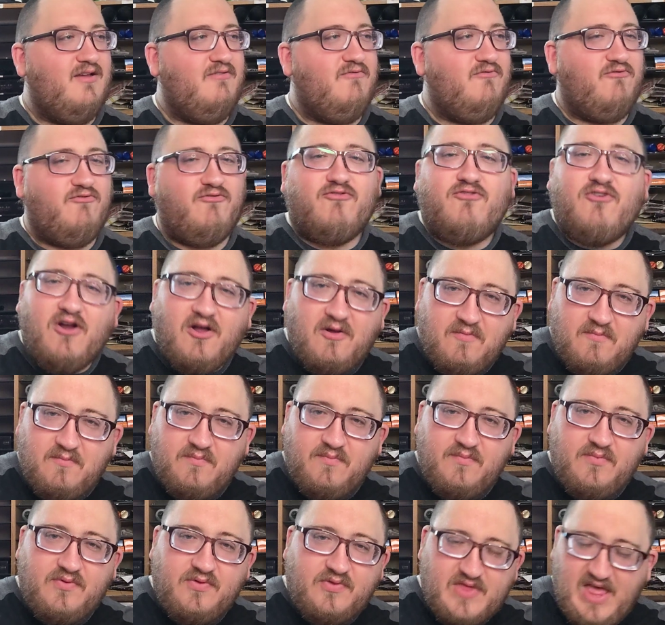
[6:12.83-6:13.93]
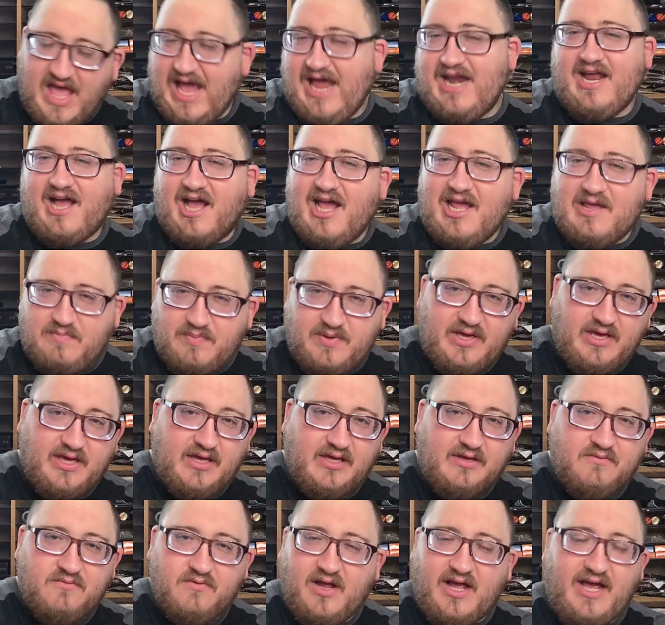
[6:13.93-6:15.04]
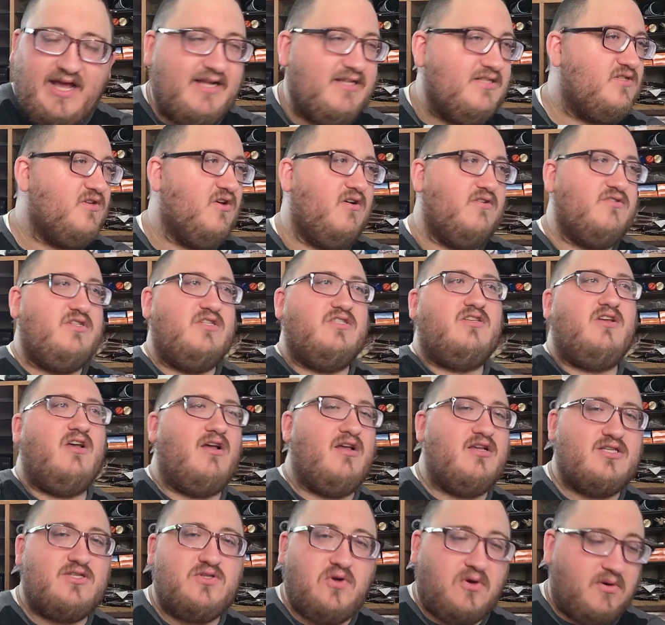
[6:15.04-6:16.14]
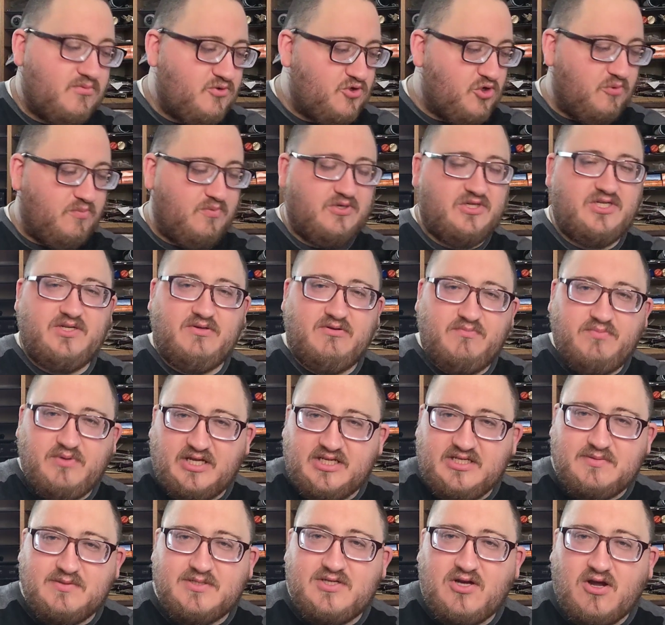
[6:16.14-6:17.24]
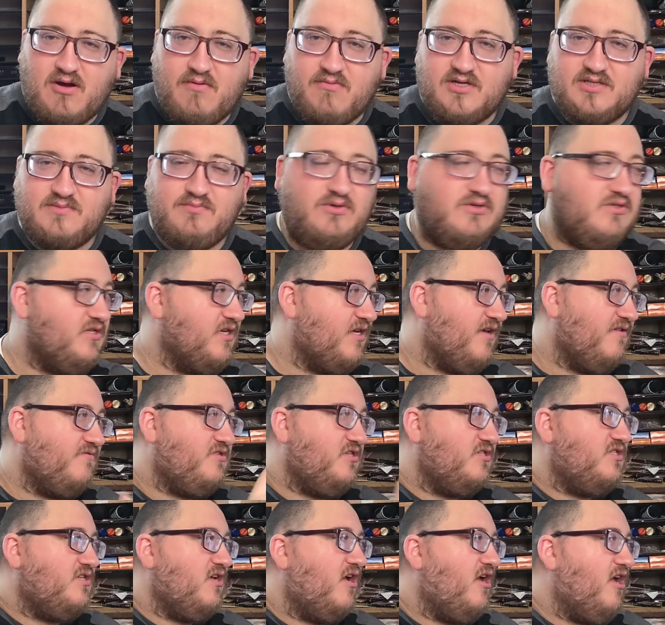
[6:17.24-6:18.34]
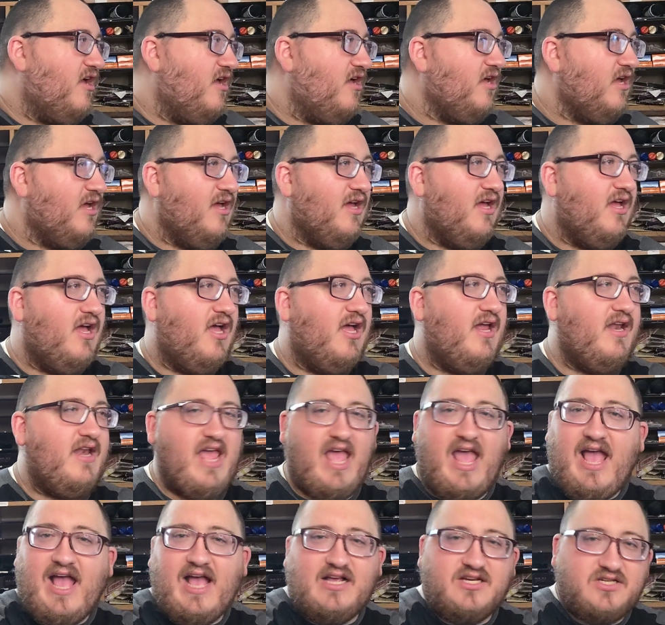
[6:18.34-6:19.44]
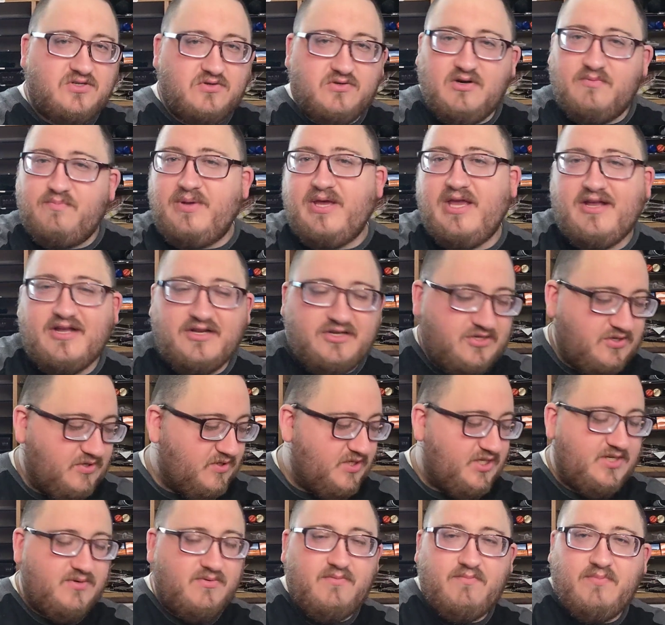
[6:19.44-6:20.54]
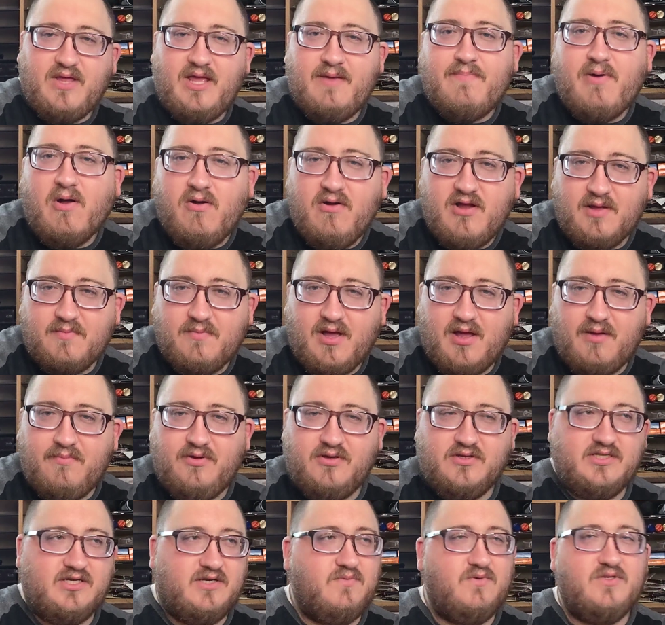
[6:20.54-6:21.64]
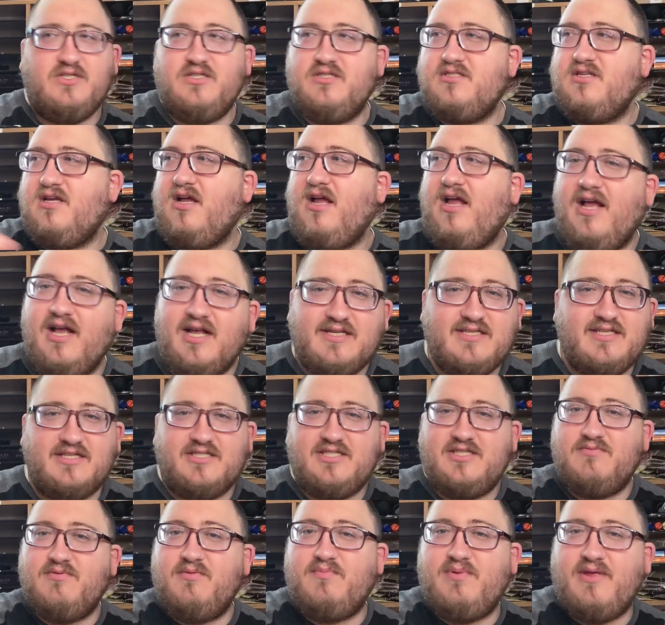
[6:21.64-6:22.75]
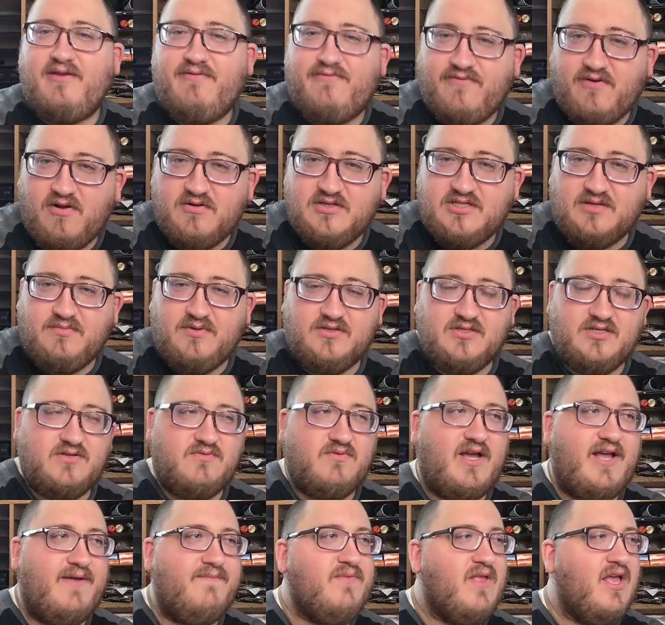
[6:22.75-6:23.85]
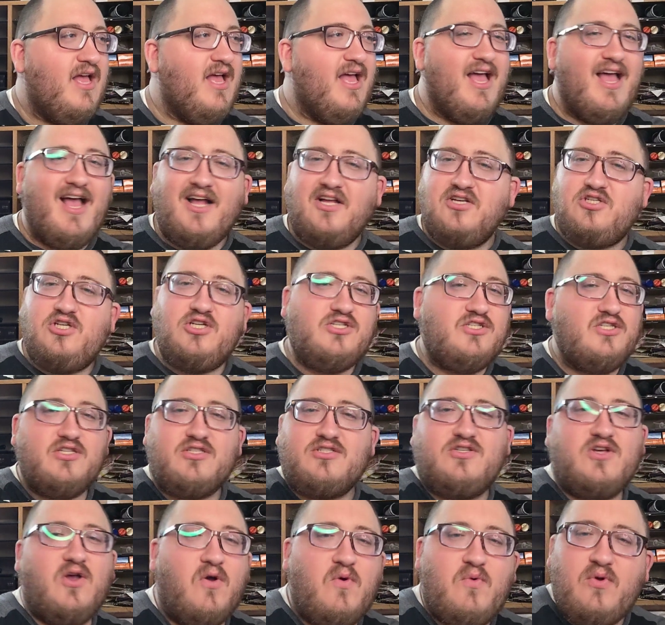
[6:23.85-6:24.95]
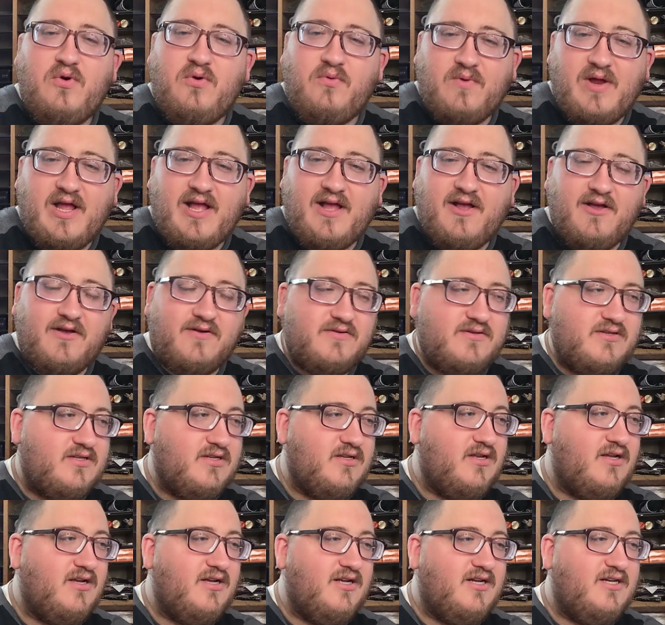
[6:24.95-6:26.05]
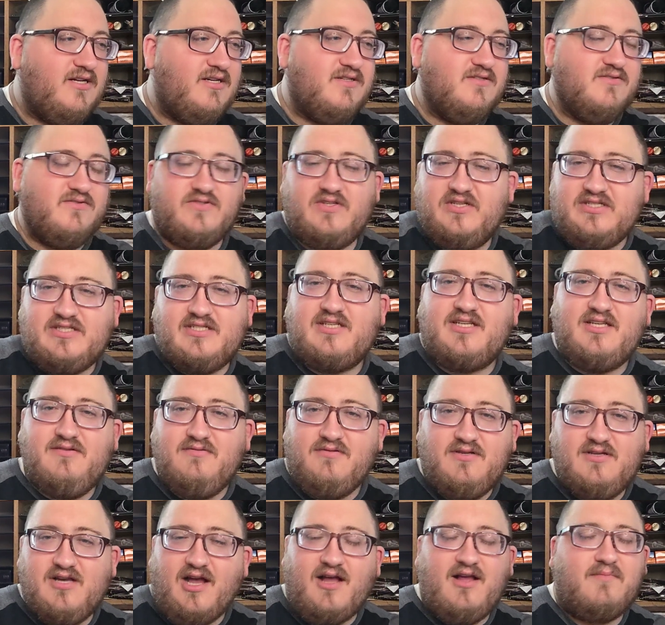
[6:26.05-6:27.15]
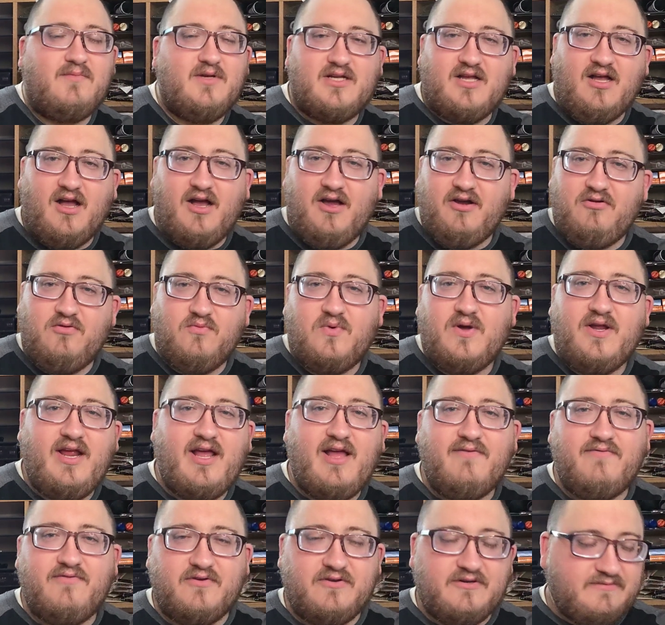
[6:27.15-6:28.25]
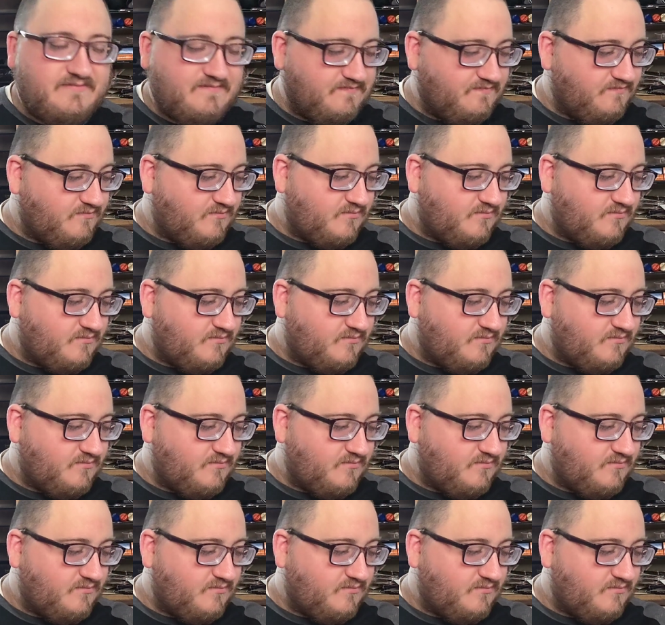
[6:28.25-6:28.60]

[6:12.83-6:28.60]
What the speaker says: from that IP, right? So if she saw a Stormtrooper, she would play some Star Wars music. If she saw an Ash or a Pikachu, she would play Pokemon music. When she saw Elsa, she would play Frozen music, right? And she's just going around this Comic-Con or whatever,